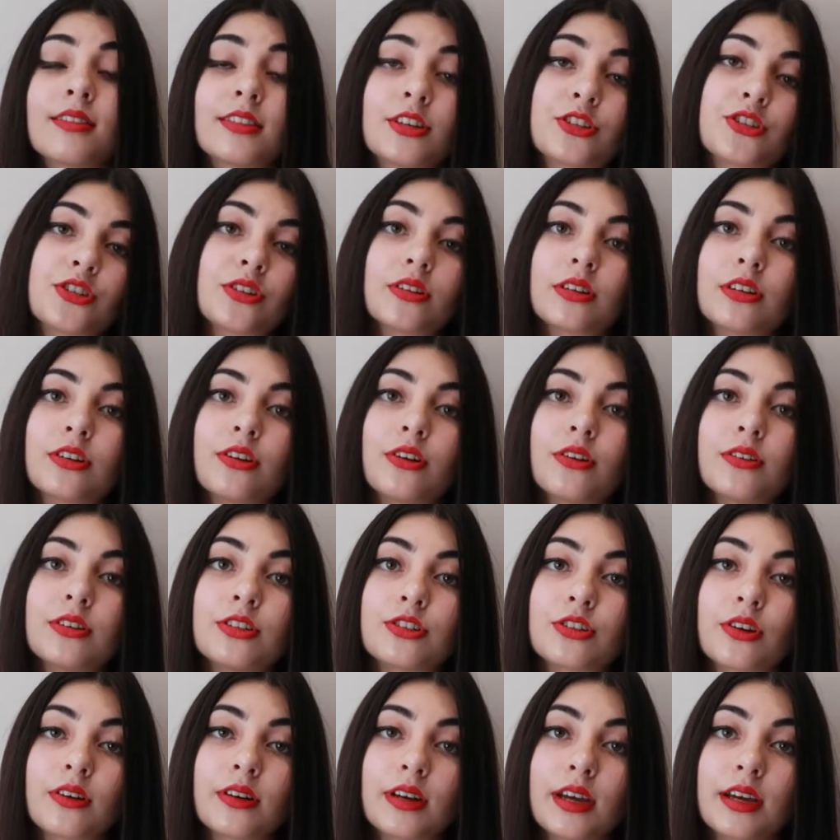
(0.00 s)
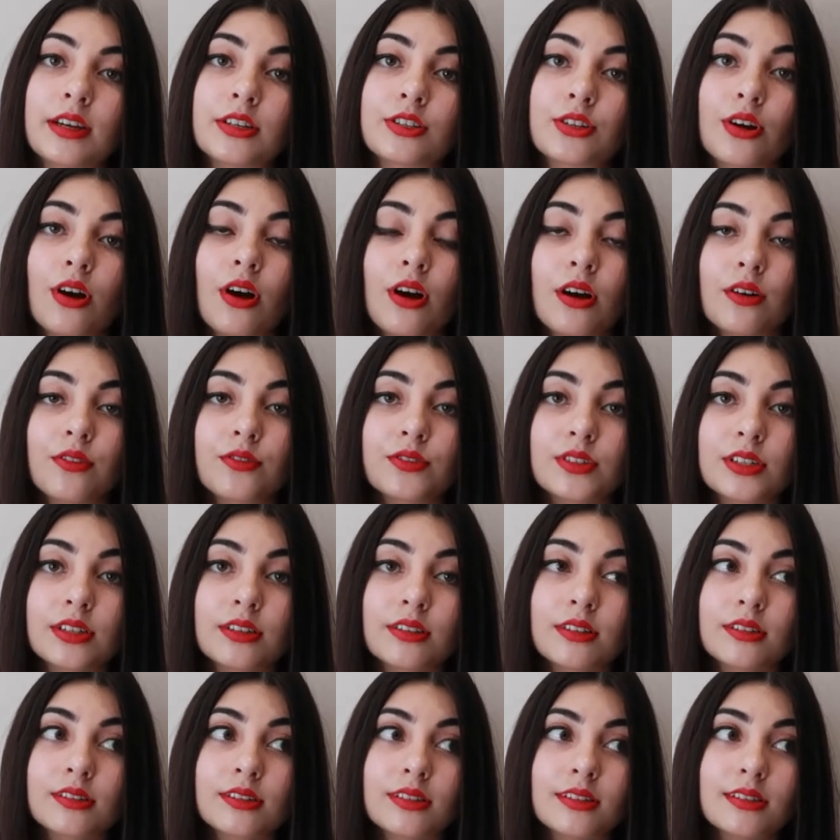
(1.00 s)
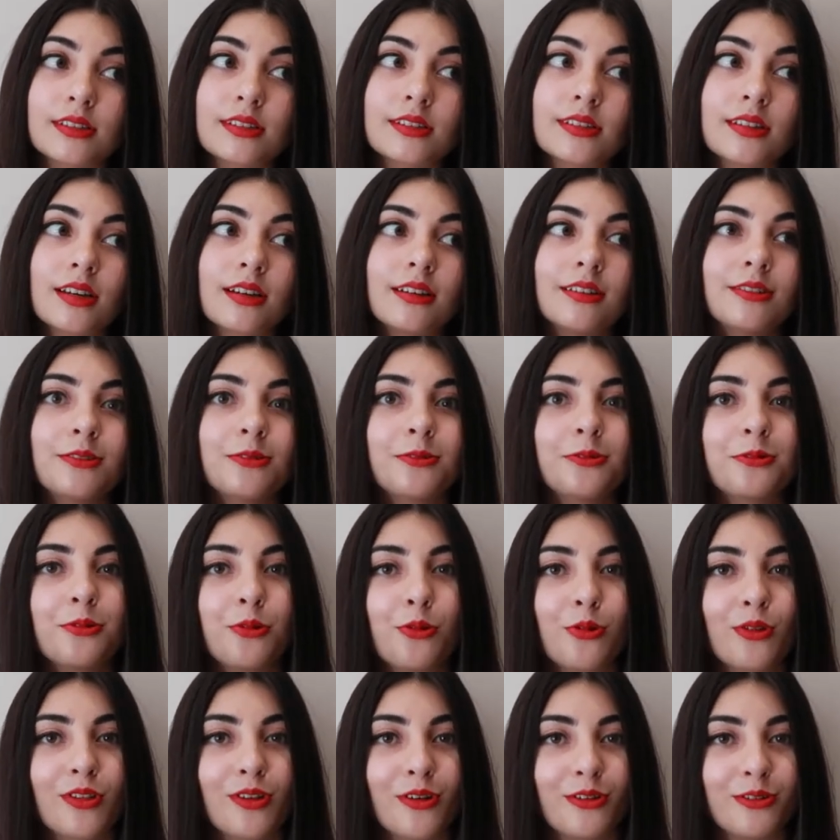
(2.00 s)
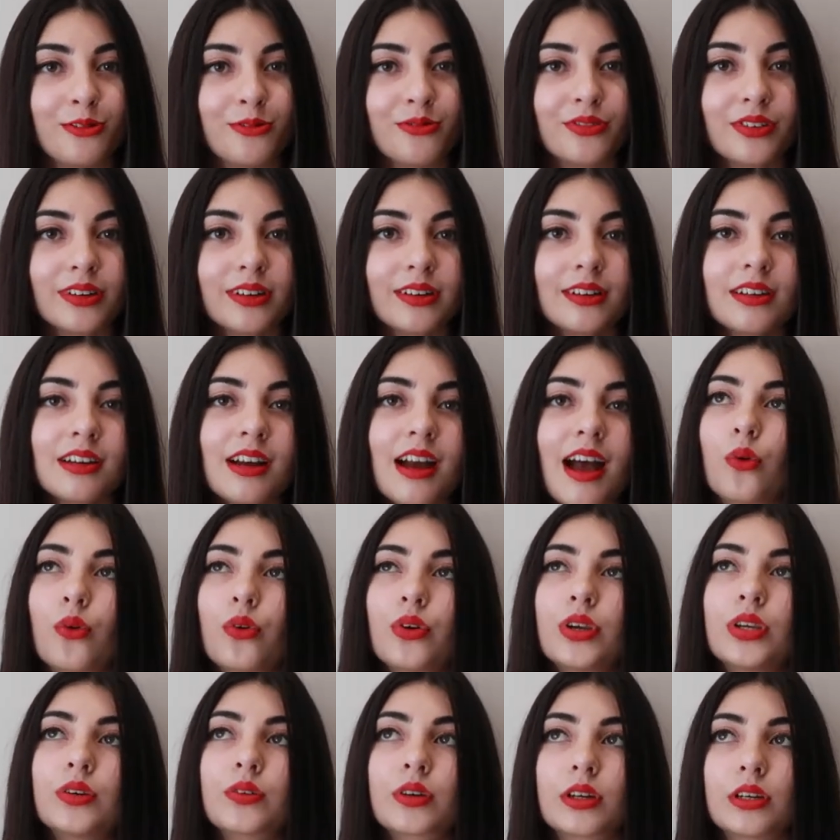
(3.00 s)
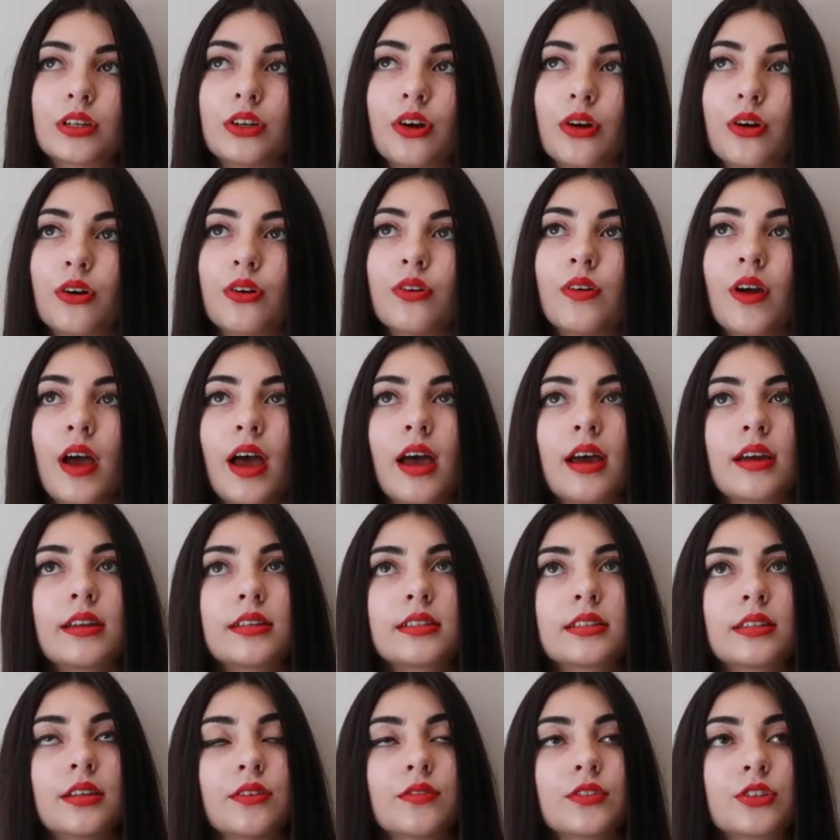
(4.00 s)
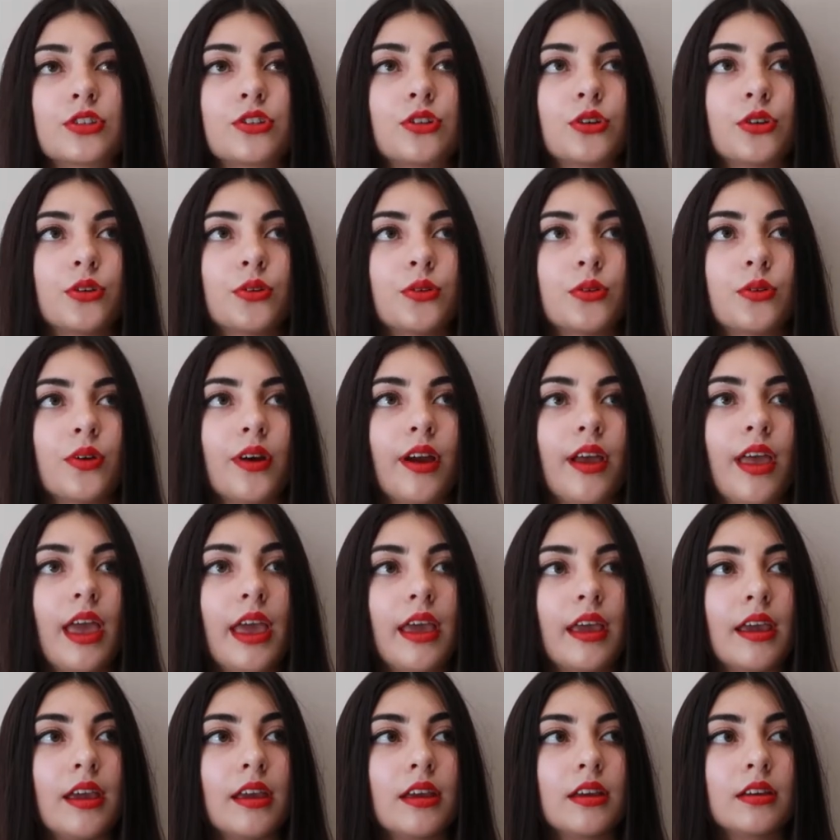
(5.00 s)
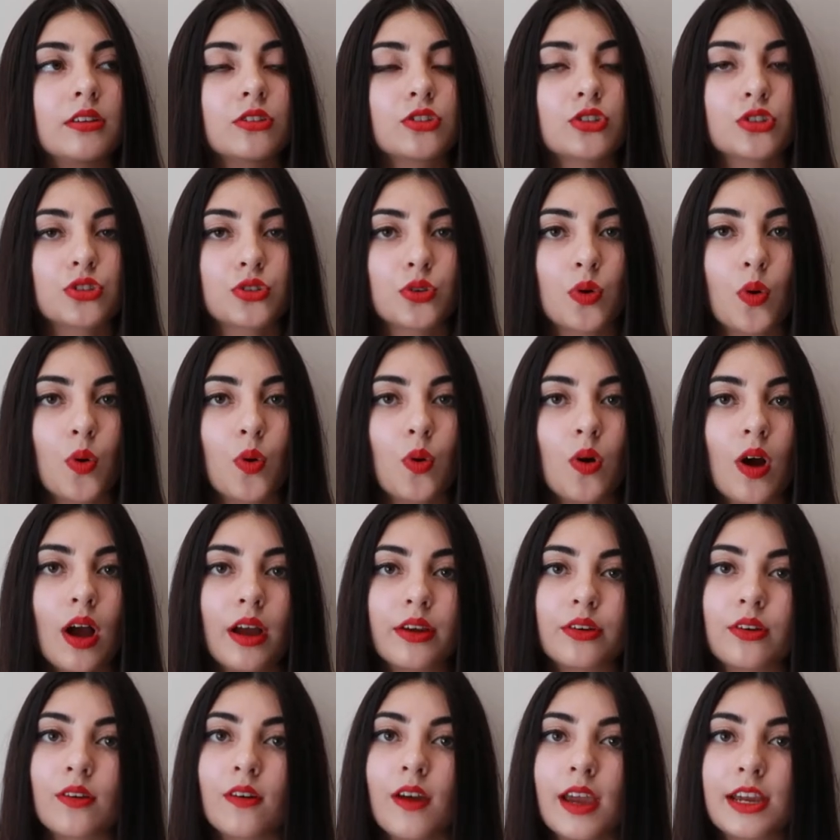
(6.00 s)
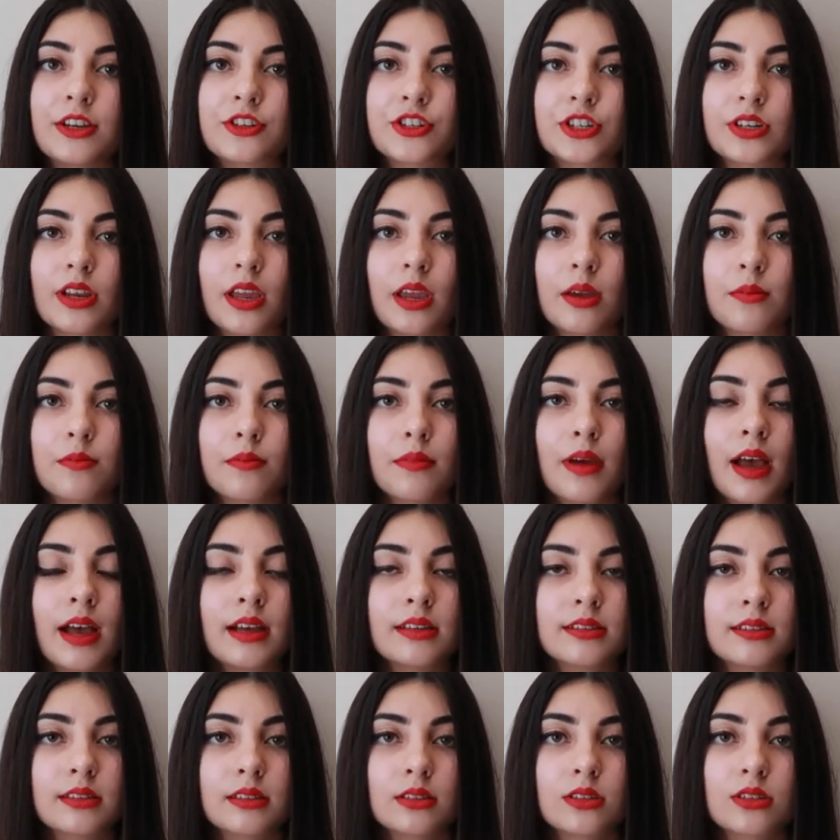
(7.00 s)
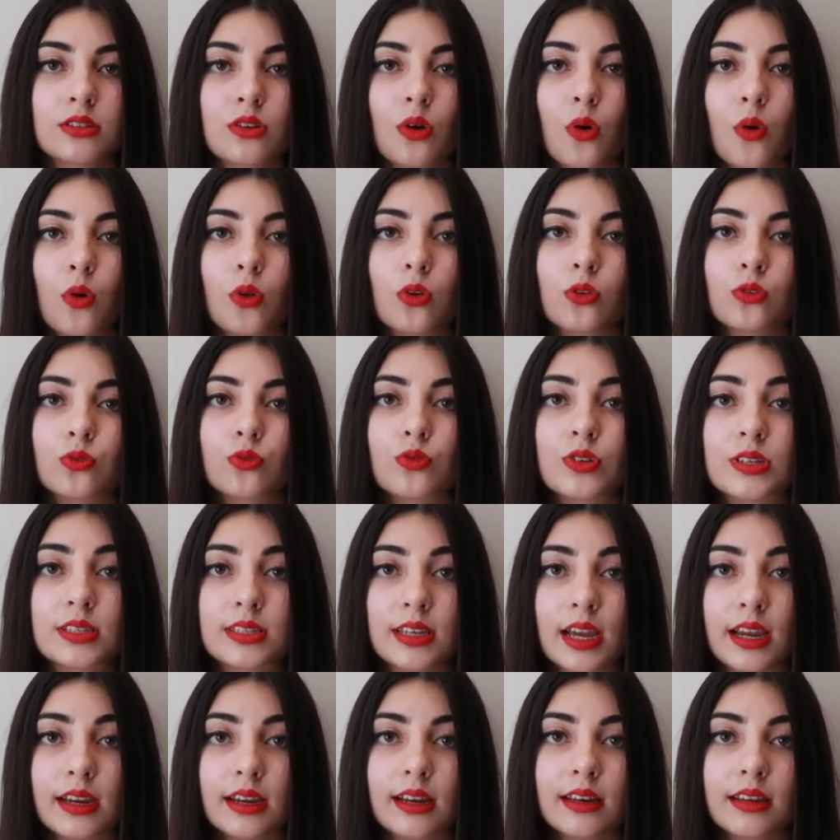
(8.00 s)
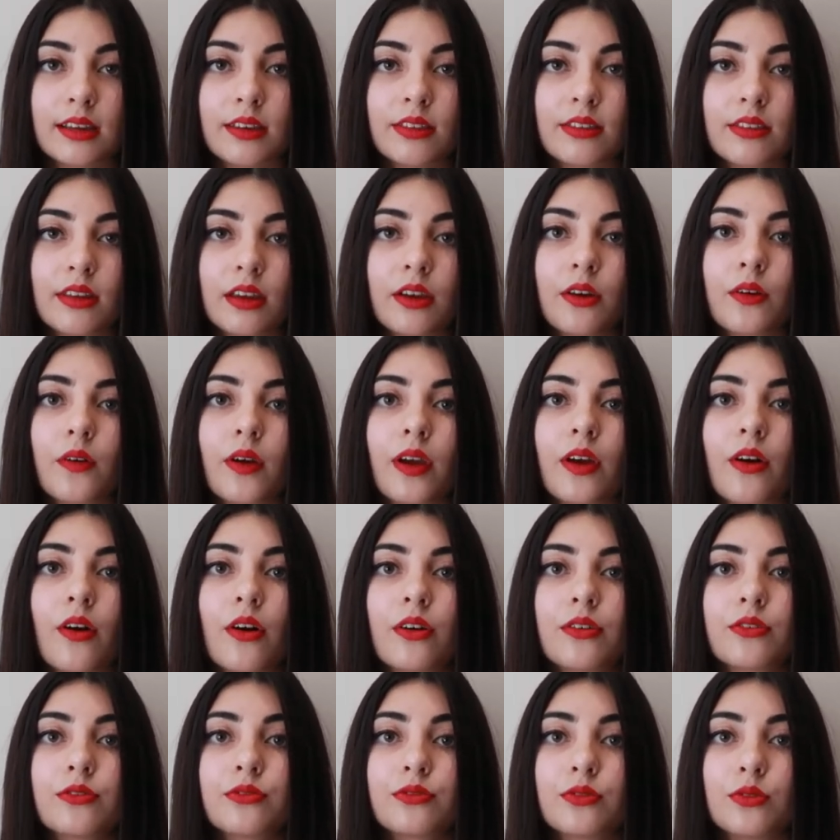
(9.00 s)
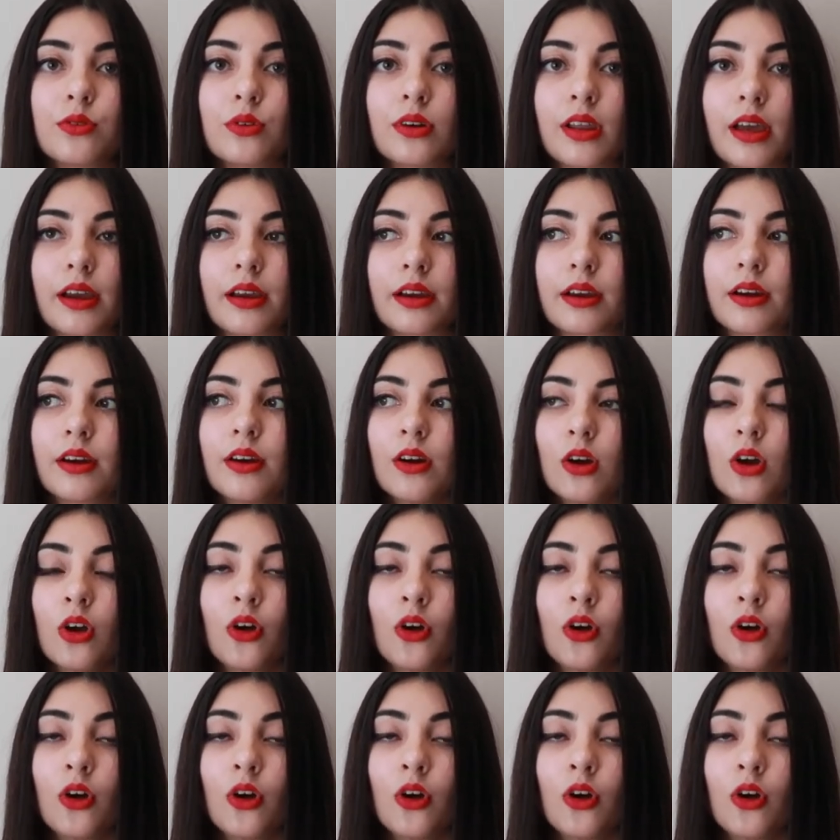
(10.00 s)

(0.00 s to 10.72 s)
that you can go and donate after this is all over, or you can go and give it to a store. I know H&M has this whole recycling thing going on for like